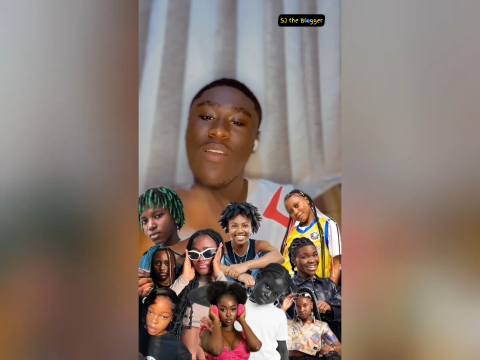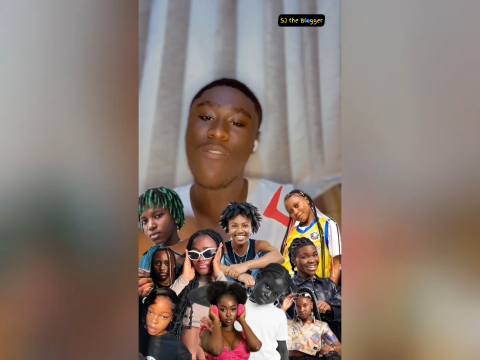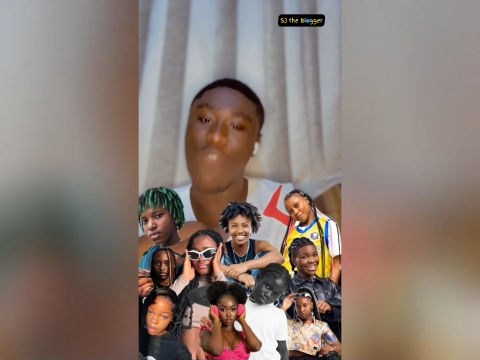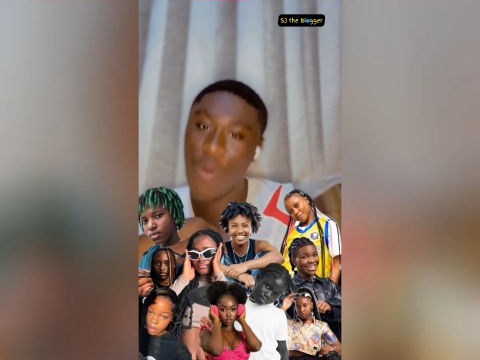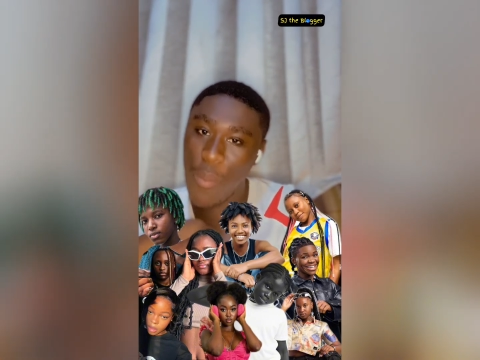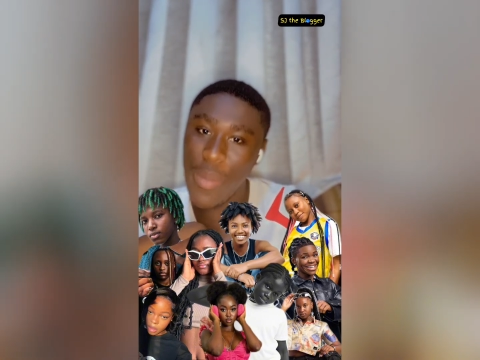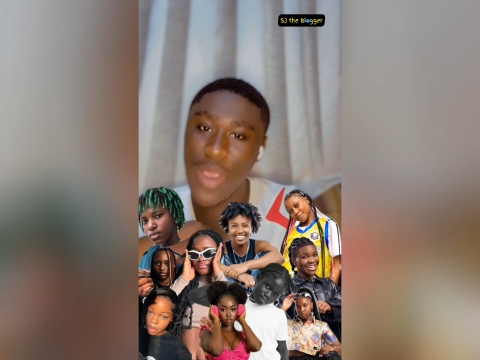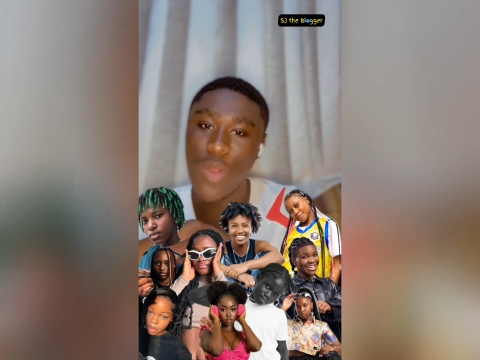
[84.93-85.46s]
For
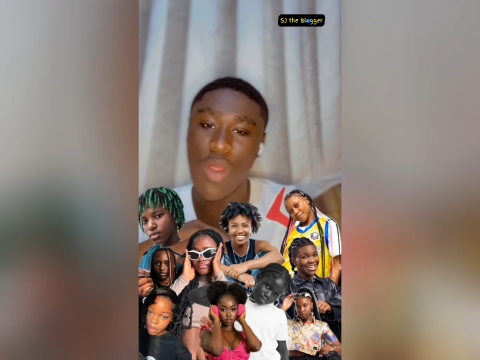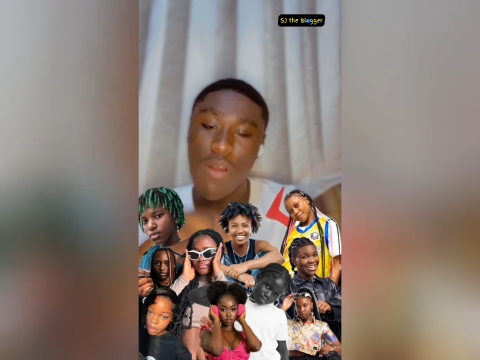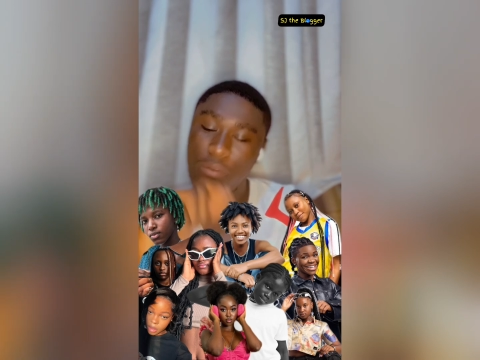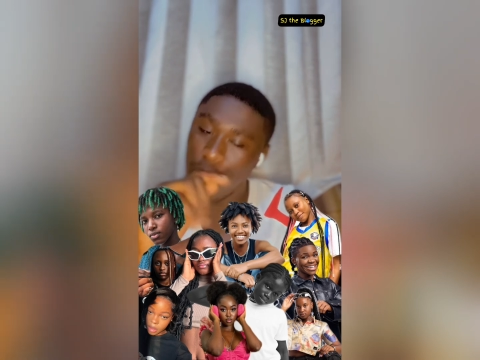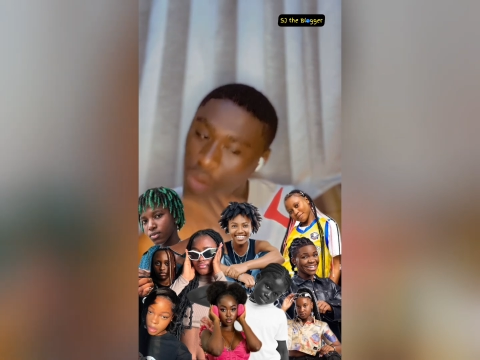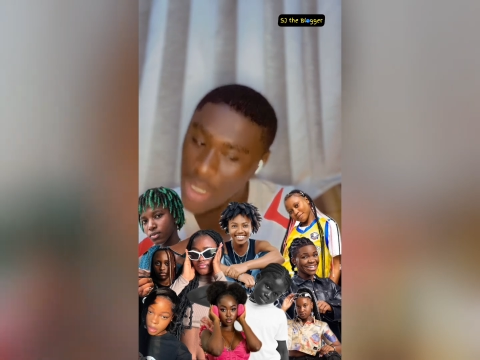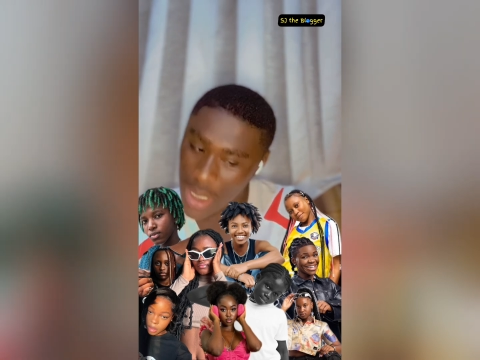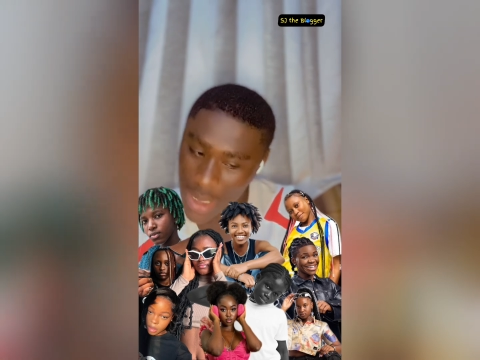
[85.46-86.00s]
me, you know,
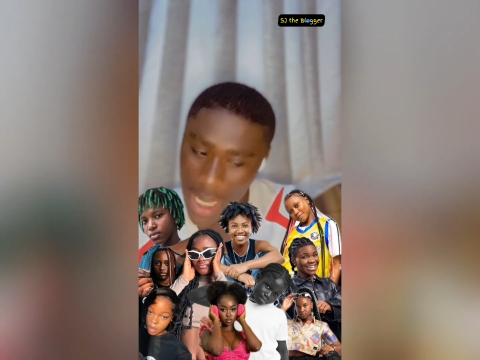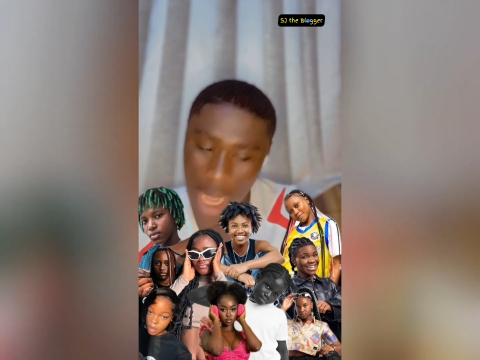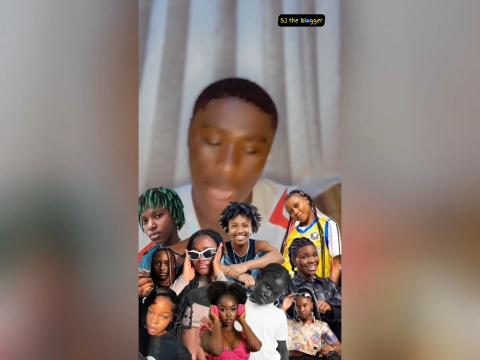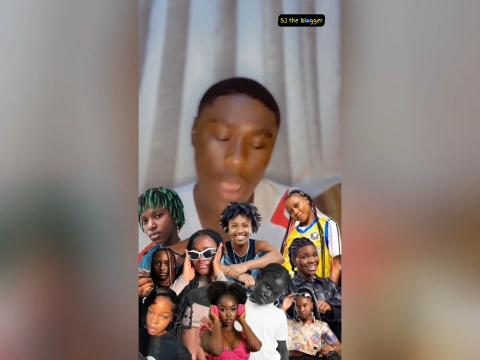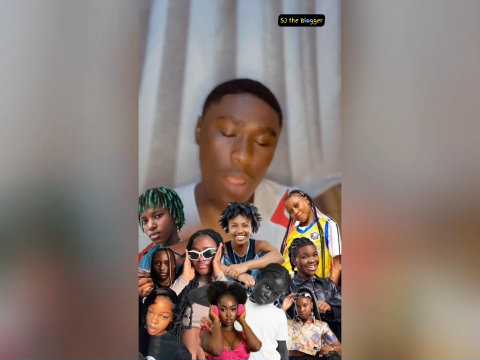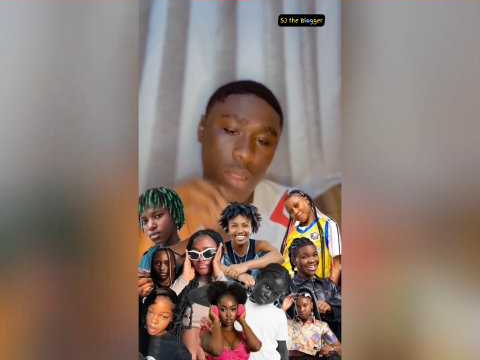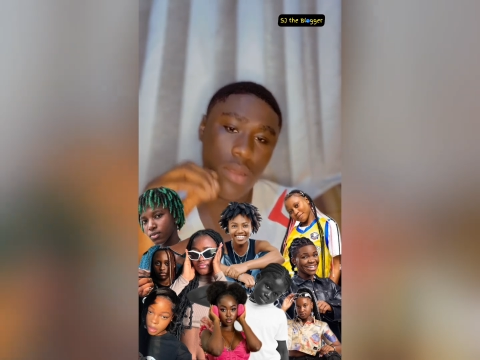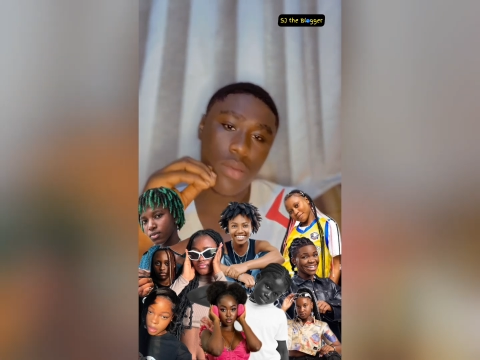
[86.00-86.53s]
Afonita.
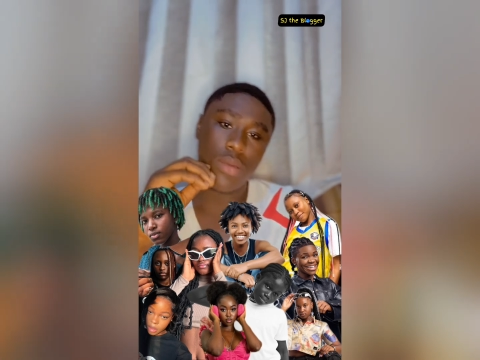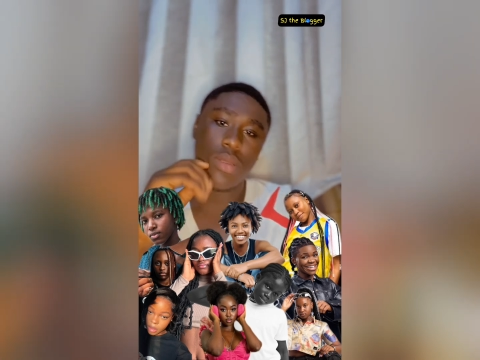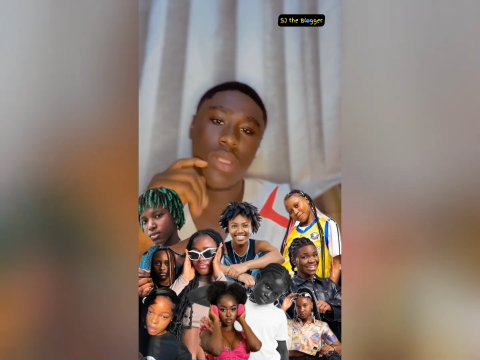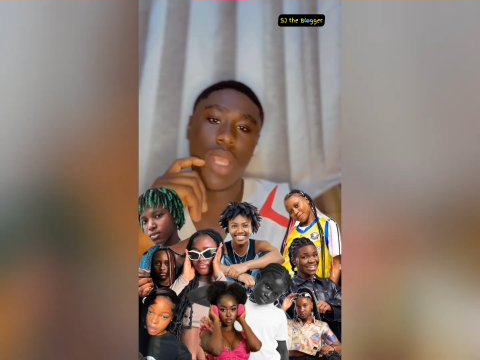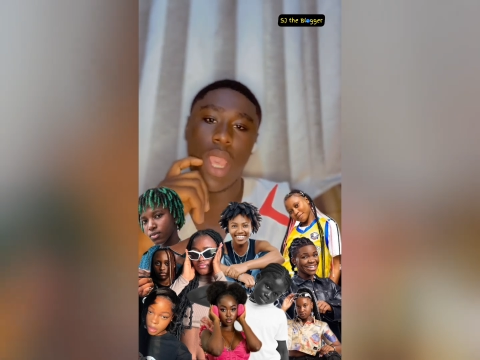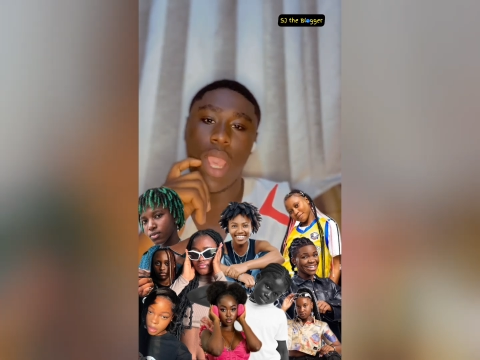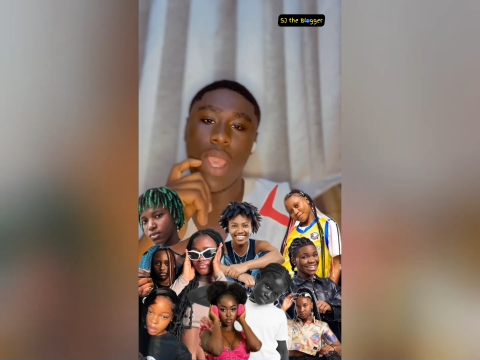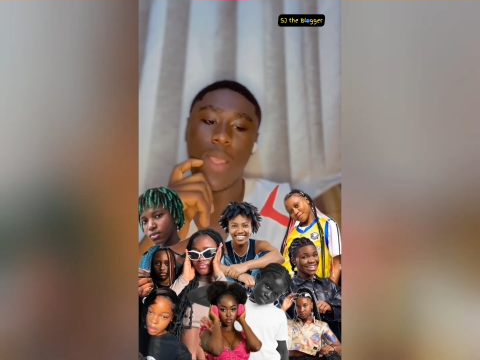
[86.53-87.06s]

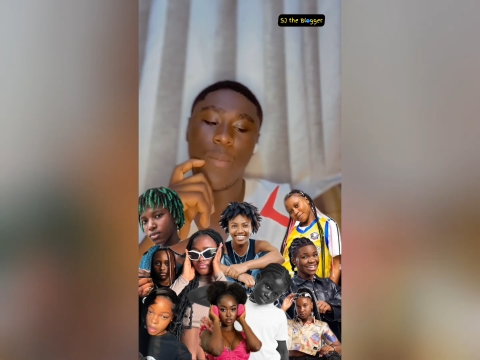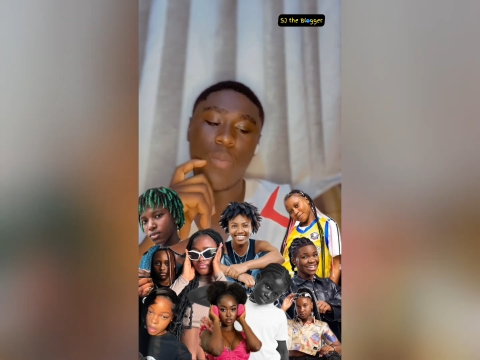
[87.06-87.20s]
Yeah.